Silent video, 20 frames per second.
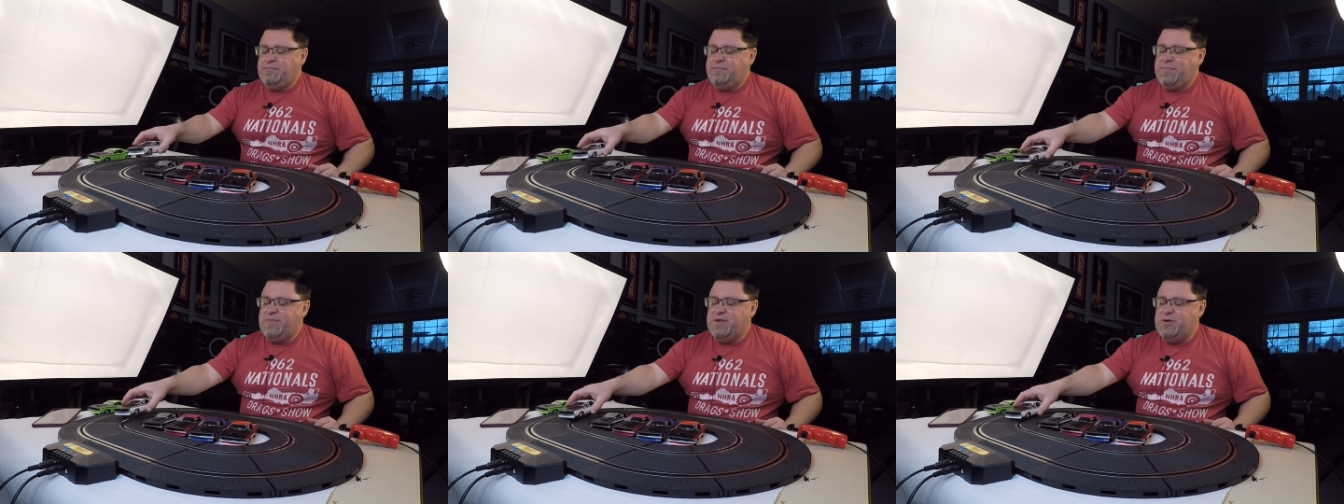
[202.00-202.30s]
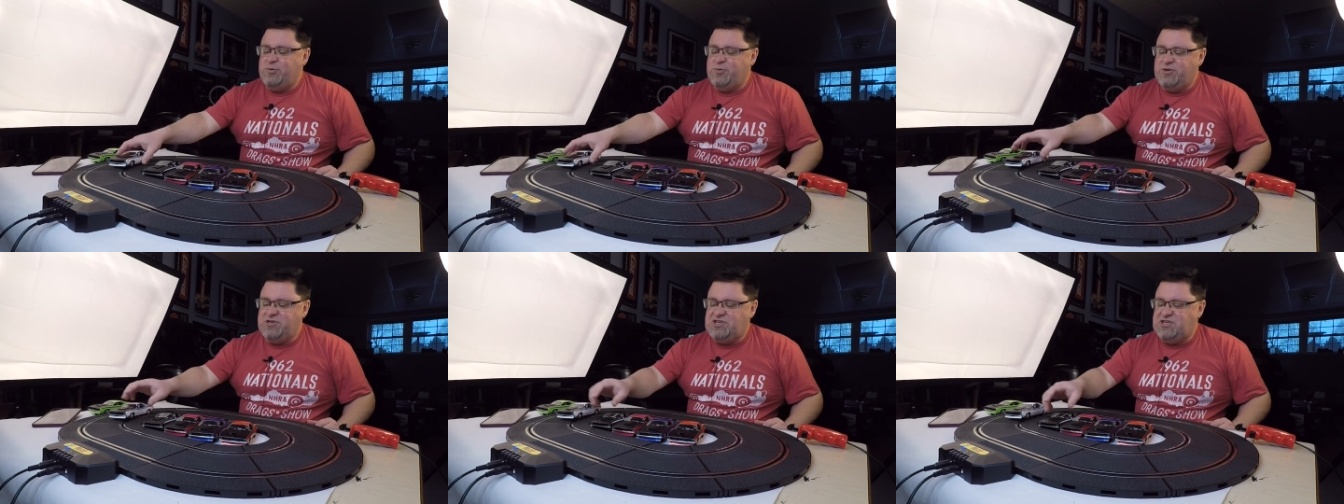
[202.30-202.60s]

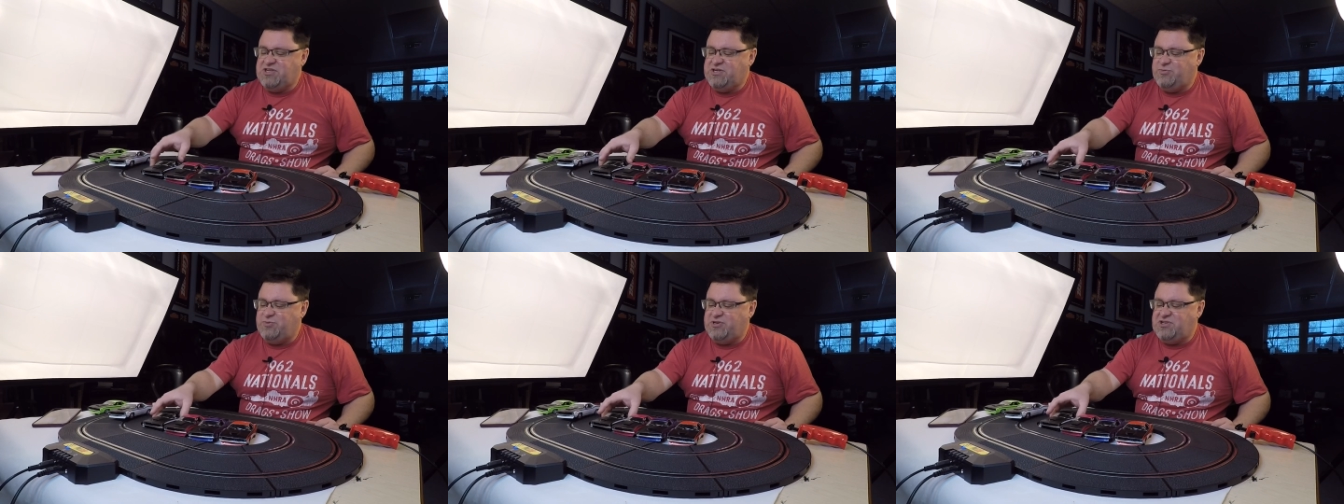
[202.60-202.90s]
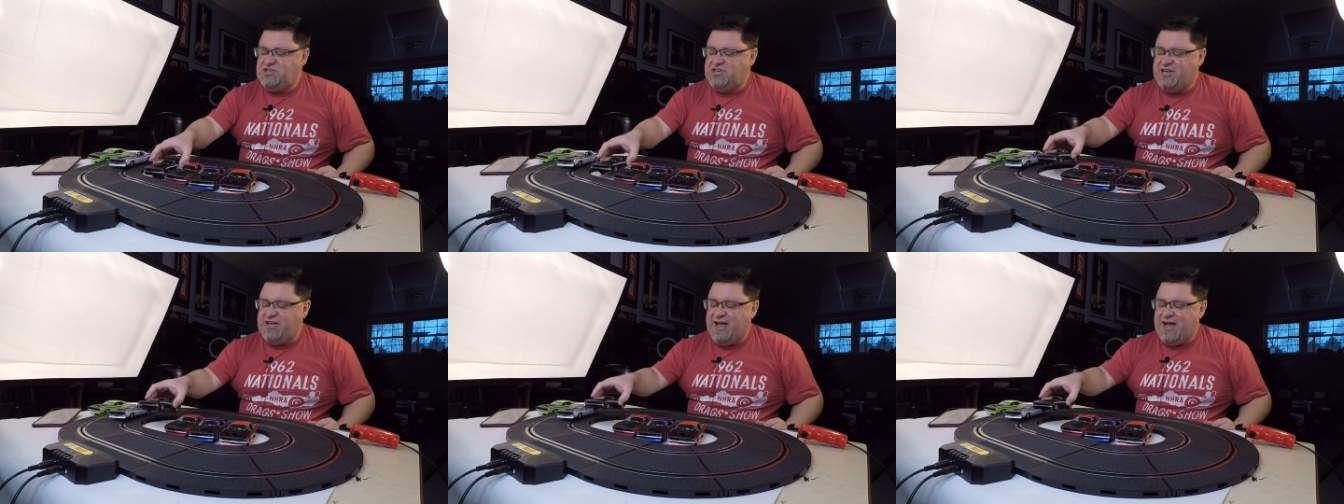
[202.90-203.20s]
what
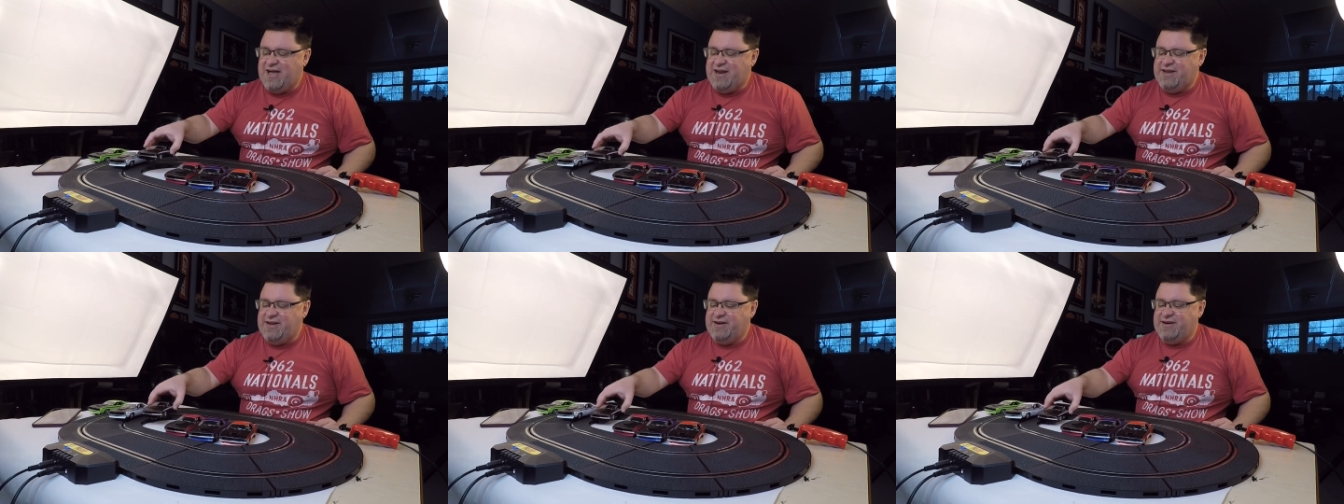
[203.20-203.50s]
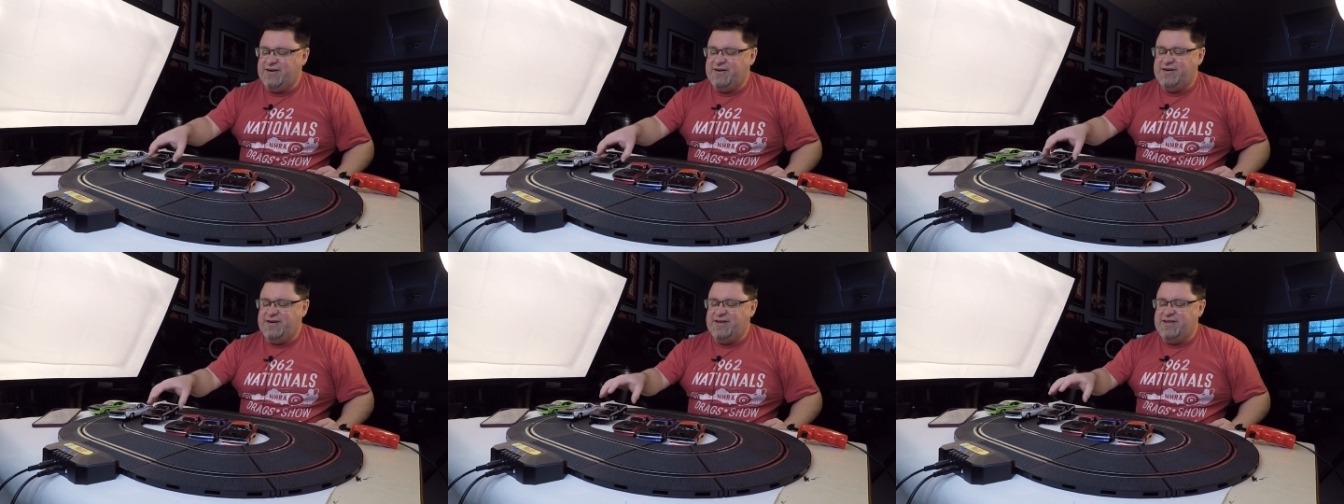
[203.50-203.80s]
you got
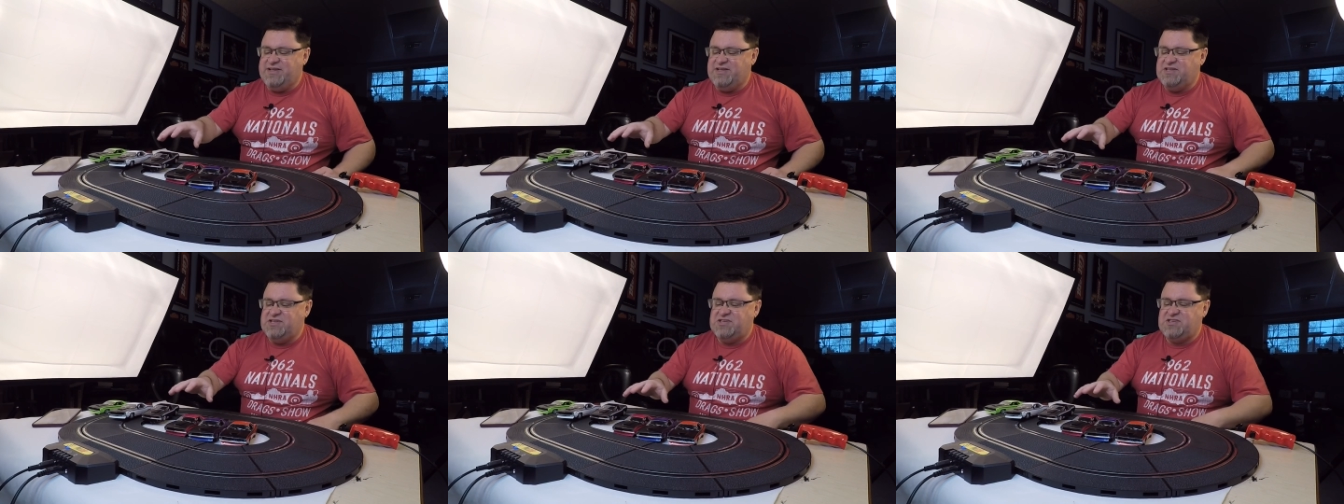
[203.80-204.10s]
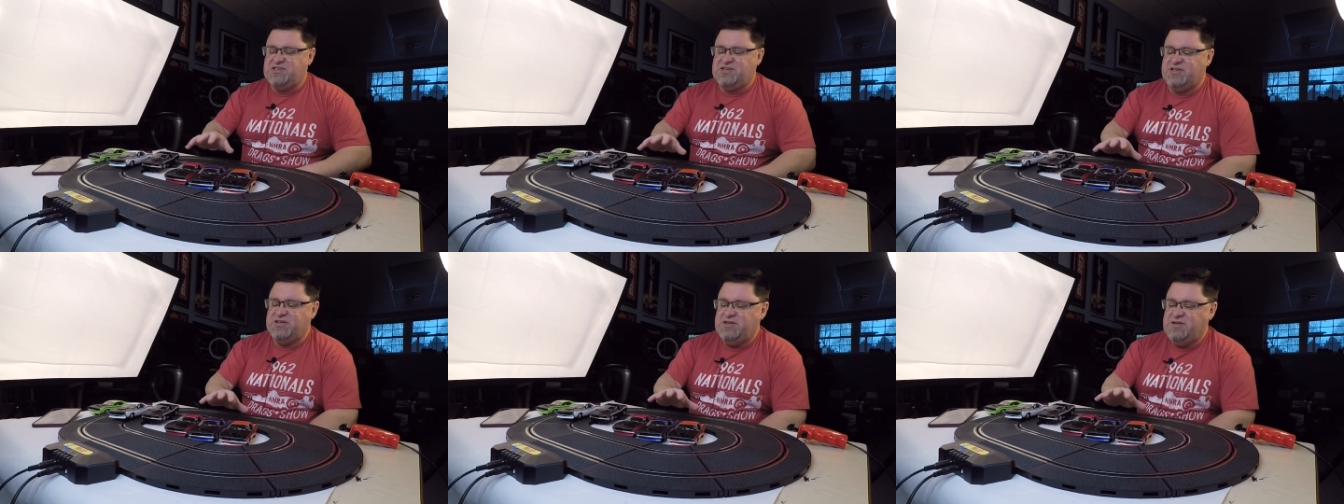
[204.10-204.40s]
here
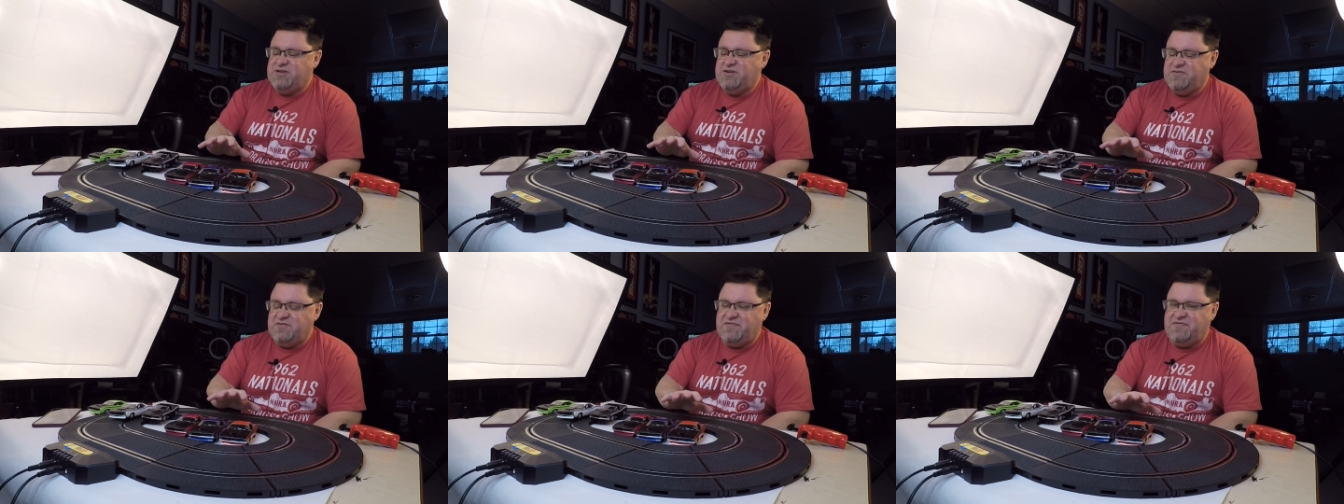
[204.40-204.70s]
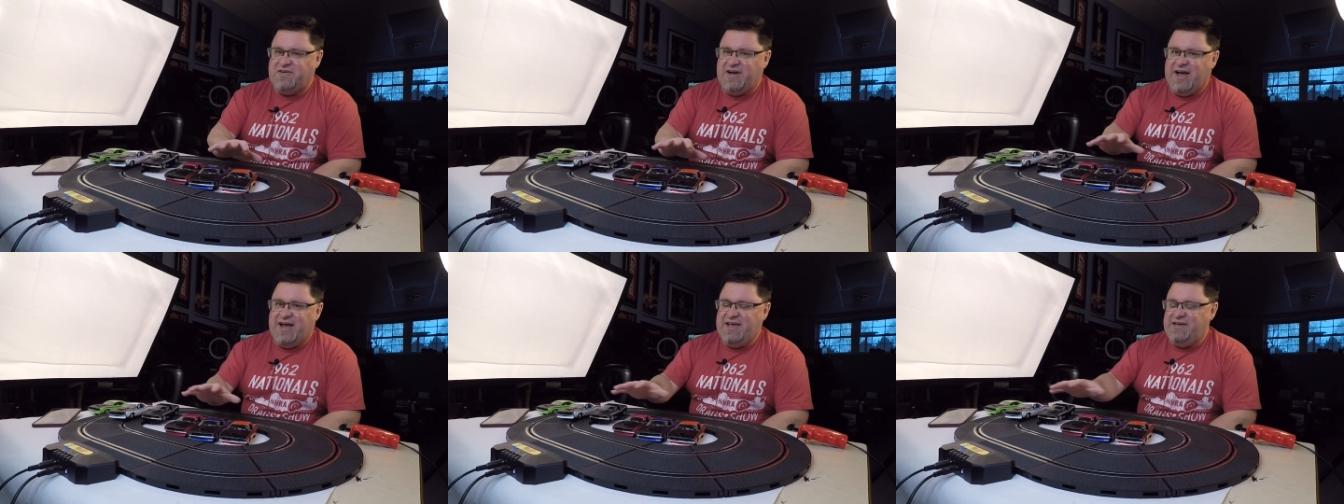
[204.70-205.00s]
is
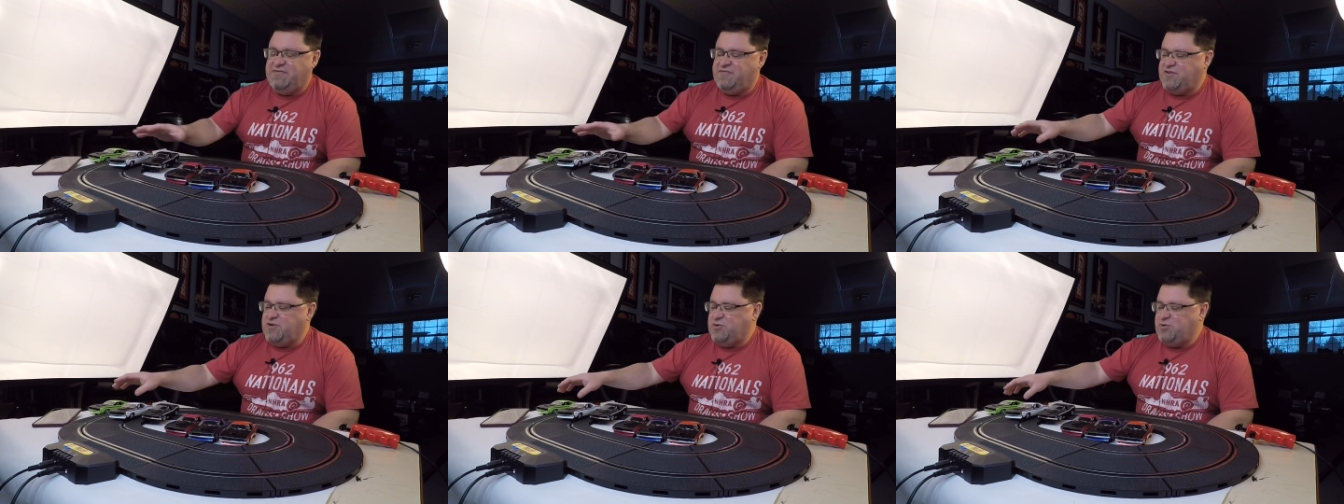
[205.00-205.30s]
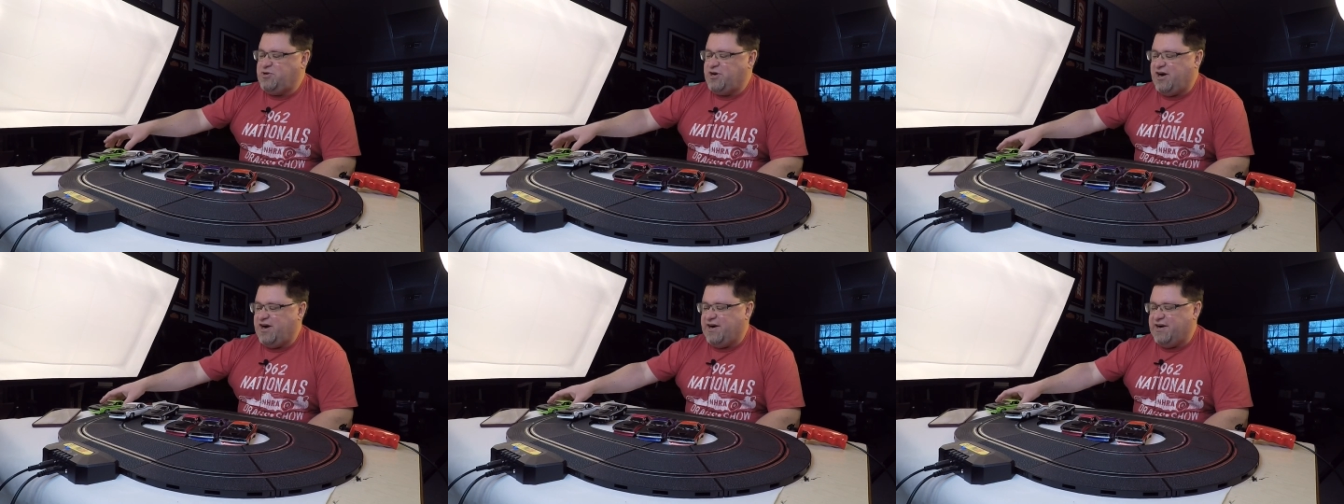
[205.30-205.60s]
5 new
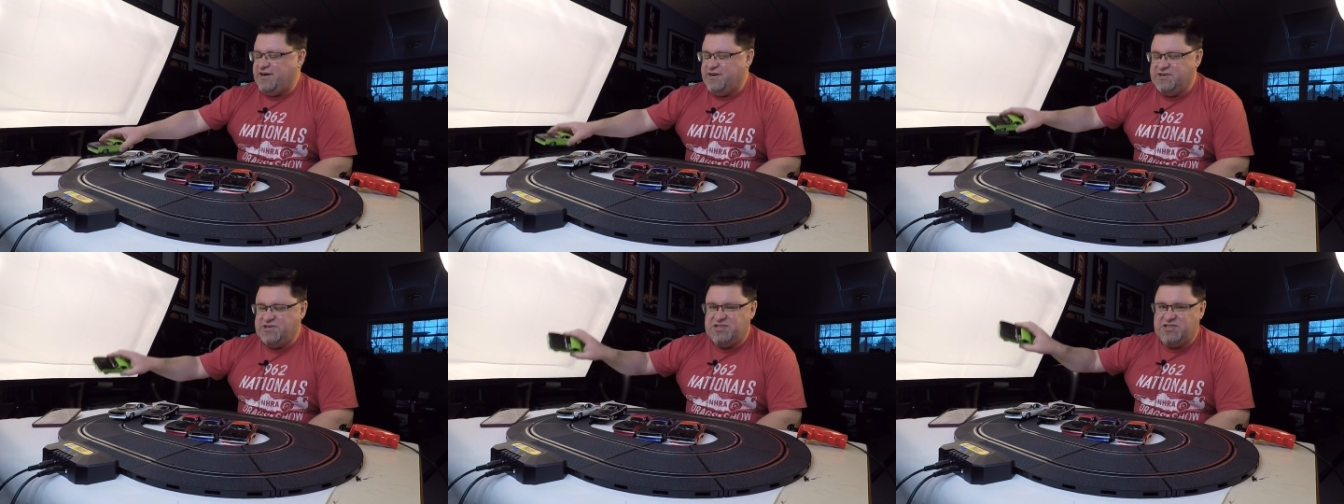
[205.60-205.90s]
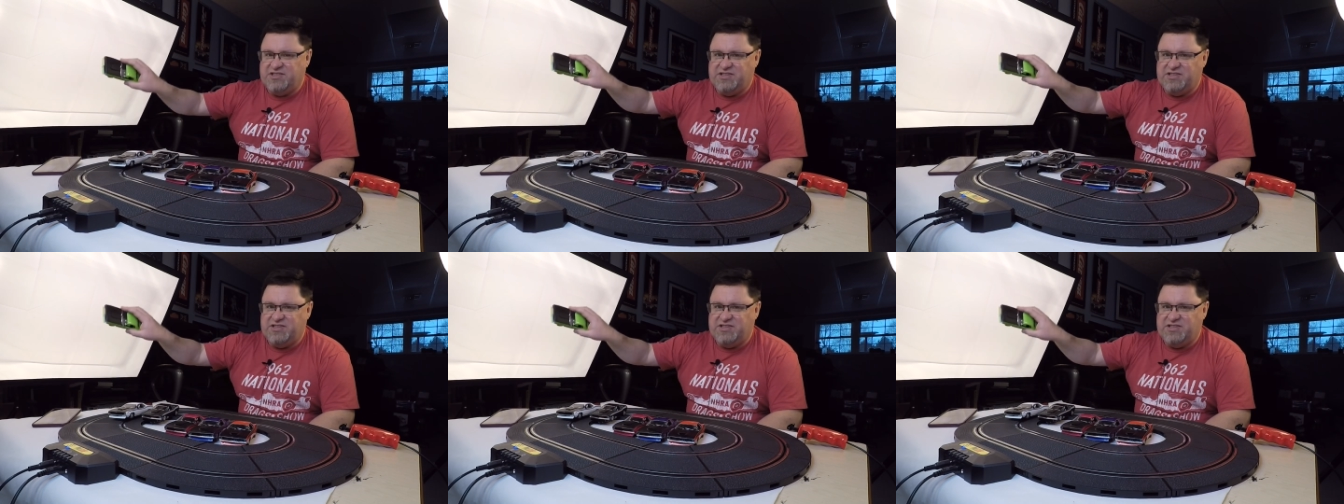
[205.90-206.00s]
cars.